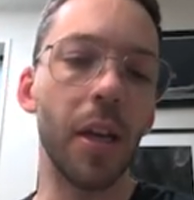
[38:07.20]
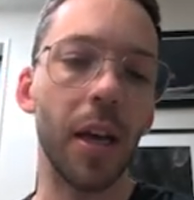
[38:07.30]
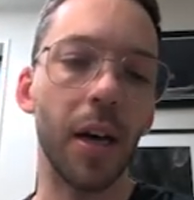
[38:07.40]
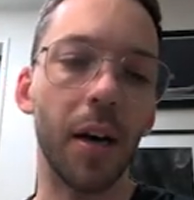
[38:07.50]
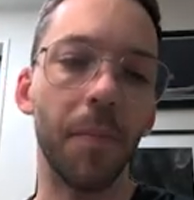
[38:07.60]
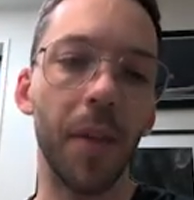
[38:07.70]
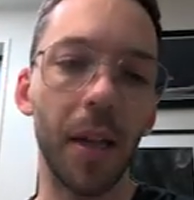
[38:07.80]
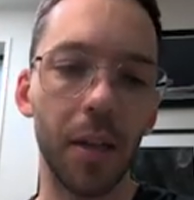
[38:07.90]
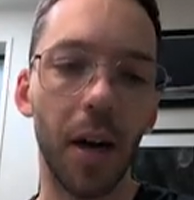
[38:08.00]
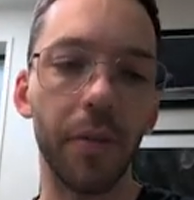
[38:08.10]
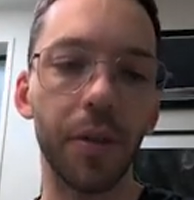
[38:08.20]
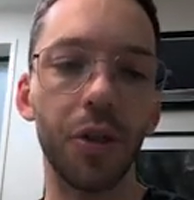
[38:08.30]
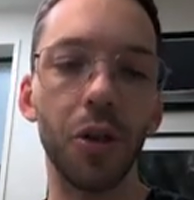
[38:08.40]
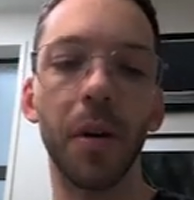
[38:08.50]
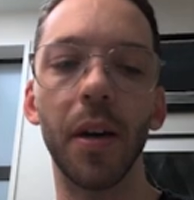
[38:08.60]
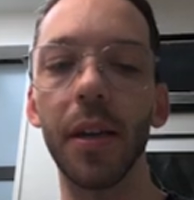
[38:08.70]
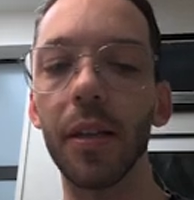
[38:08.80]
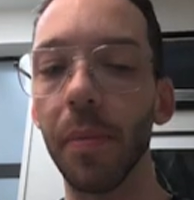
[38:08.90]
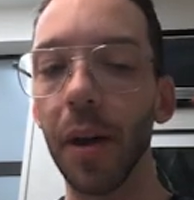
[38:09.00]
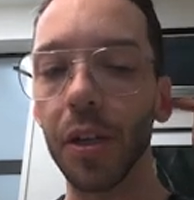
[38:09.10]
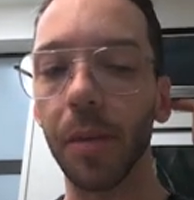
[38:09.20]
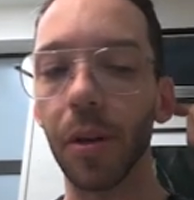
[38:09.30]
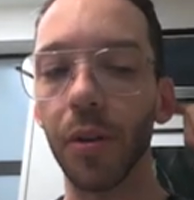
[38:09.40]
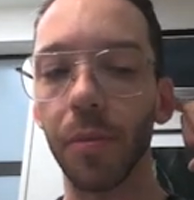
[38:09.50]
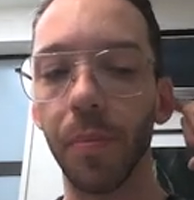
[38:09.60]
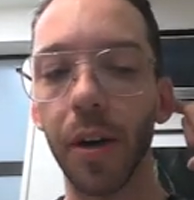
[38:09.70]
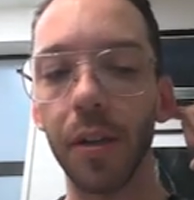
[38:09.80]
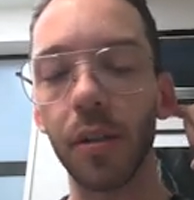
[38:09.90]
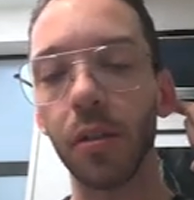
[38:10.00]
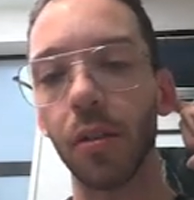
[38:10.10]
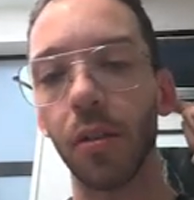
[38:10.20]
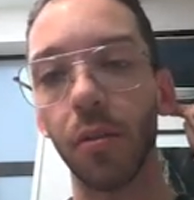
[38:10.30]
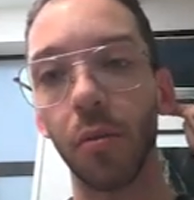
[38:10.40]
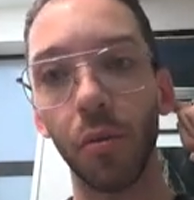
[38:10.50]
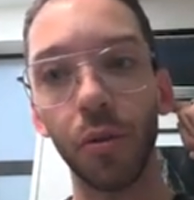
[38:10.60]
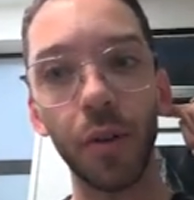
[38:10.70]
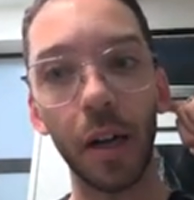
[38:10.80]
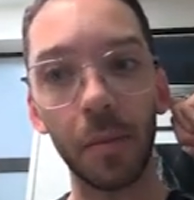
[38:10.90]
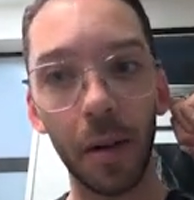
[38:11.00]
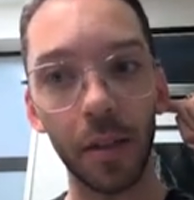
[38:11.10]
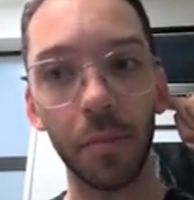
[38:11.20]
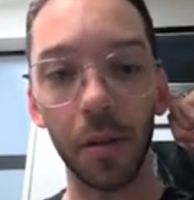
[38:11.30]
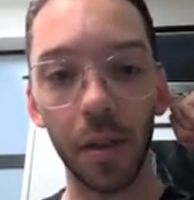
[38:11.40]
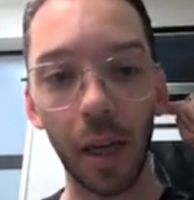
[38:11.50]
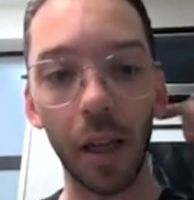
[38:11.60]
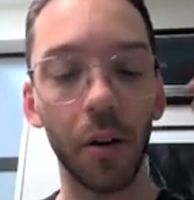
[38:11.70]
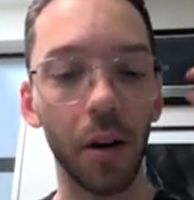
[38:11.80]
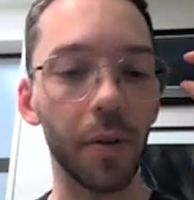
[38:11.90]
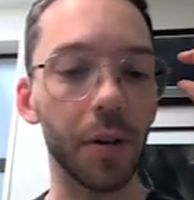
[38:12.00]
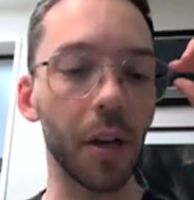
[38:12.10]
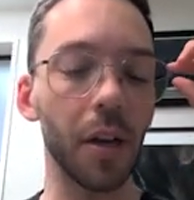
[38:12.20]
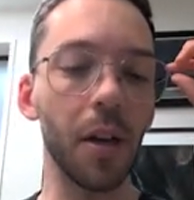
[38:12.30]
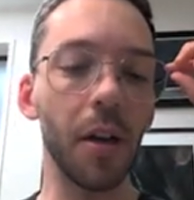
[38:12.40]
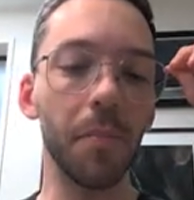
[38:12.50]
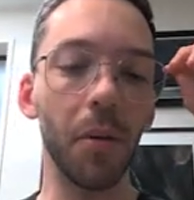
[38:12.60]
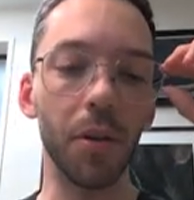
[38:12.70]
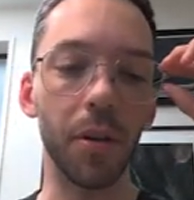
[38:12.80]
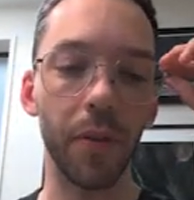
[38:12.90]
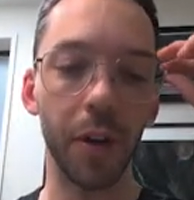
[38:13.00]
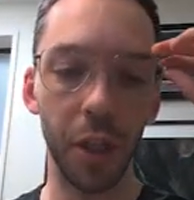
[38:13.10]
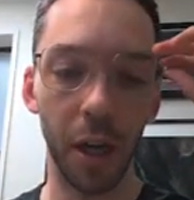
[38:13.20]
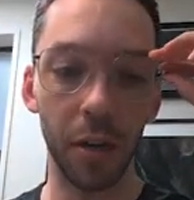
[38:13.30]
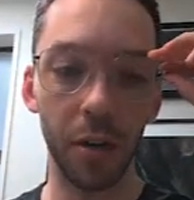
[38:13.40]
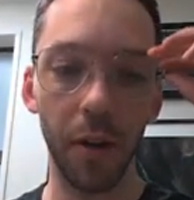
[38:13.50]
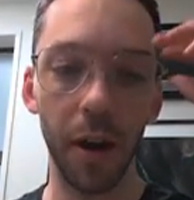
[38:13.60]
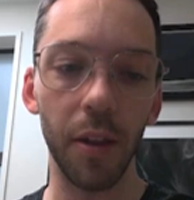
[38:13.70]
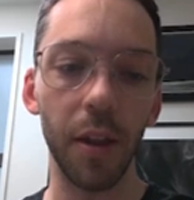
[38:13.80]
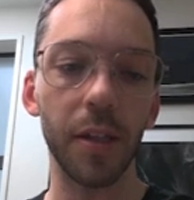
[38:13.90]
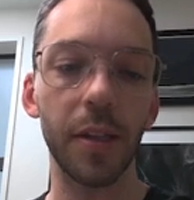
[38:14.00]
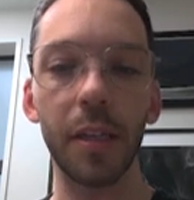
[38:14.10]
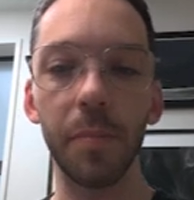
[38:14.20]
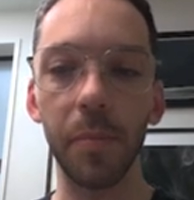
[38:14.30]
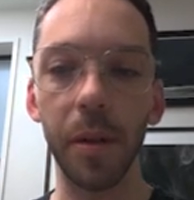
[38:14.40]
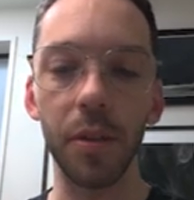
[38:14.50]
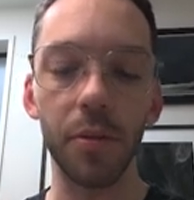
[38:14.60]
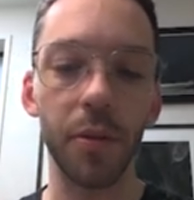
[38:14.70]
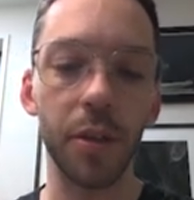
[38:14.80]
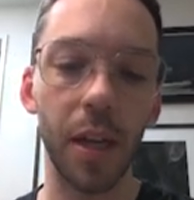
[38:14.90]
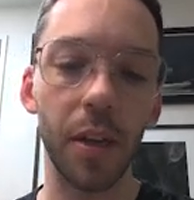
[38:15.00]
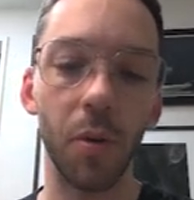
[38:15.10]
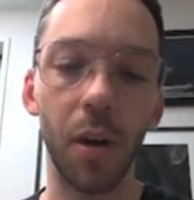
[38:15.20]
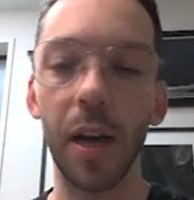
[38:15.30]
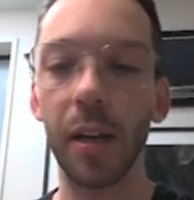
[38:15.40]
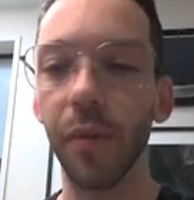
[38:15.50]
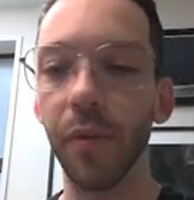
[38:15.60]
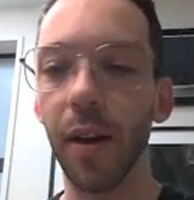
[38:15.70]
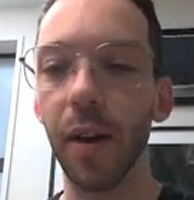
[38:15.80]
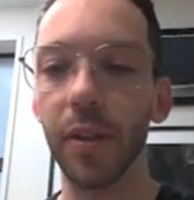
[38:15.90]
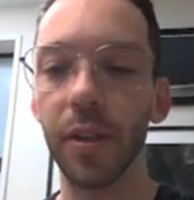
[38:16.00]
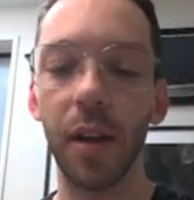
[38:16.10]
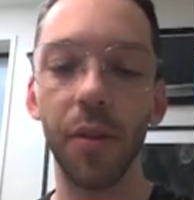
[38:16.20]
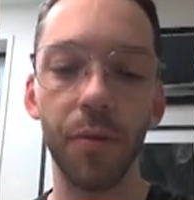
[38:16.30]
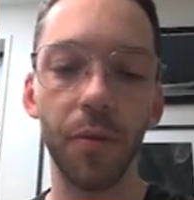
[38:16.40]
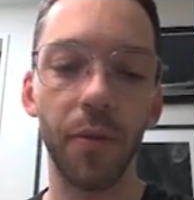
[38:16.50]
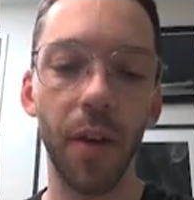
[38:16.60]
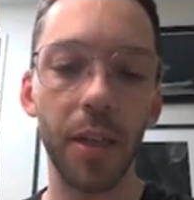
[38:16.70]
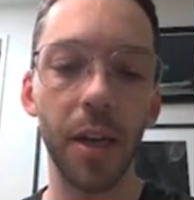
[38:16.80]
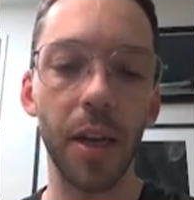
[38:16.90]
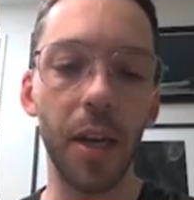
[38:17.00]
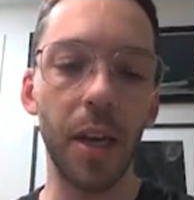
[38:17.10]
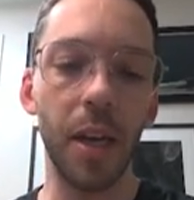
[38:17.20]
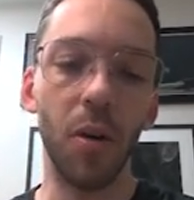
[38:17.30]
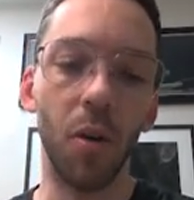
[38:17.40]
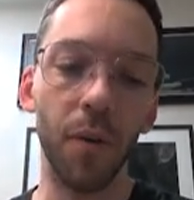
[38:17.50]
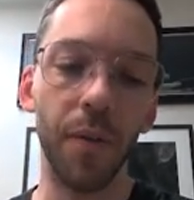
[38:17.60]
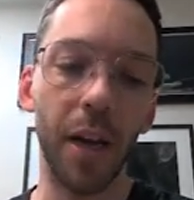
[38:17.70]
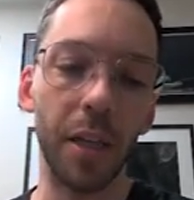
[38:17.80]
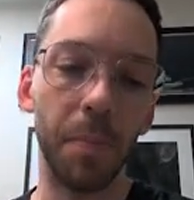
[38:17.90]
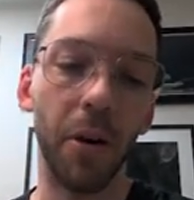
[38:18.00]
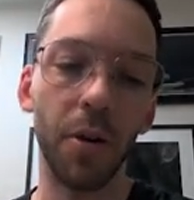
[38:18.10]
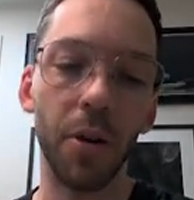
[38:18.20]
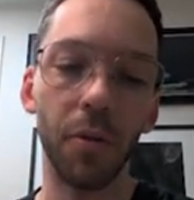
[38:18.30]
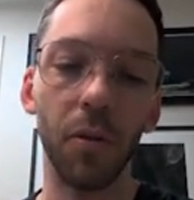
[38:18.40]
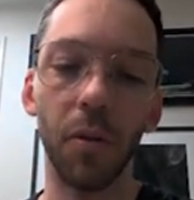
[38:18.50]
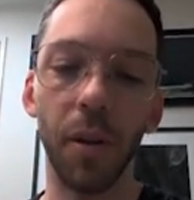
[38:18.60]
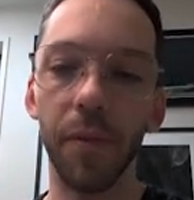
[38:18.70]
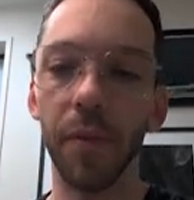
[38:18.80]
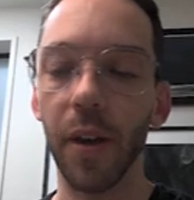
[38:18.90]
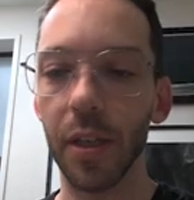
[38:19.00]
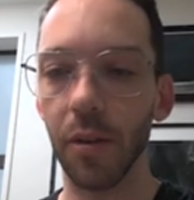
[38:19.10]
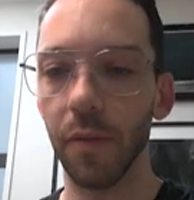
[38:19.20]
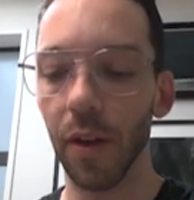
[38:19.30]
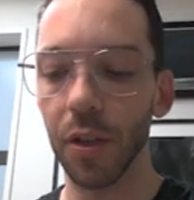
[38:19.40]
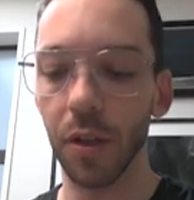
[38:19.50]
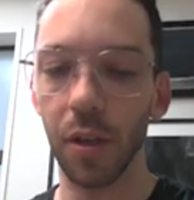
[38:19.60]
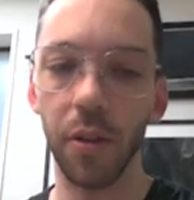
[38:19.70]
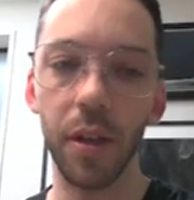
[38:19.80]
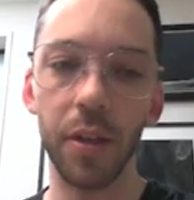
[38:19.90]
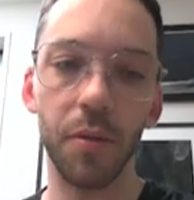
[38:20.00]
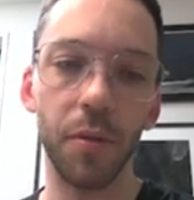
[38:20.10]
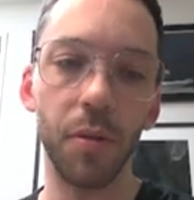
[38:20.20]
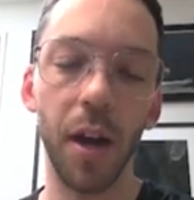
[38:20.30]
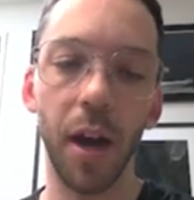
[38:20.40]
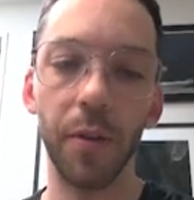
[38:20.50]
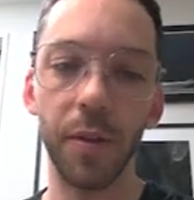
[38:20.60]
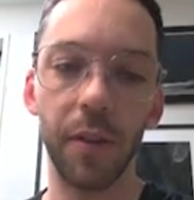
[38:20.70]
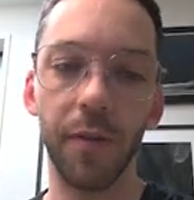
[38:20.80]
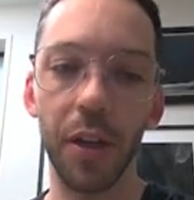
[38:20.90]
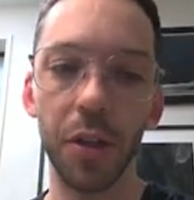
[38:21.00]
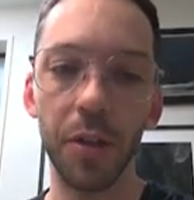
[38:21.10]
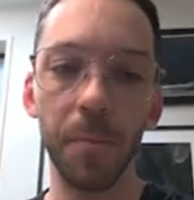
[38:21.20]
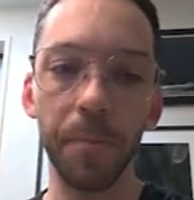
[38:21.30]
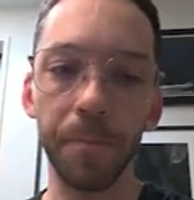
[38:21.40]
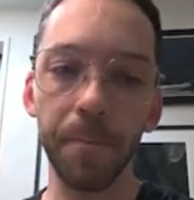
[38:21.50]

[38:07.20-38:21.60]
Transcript: That's a high-risk tumor. Is the patient immunosuppressed? So your organ transplants in particular are at risk. Poorly differentiated, greater than 6mm through the skin or Clark level 5, it's down through the fat, or if it has perineural or lymphovascular invasion. You know, these are all high-risk features.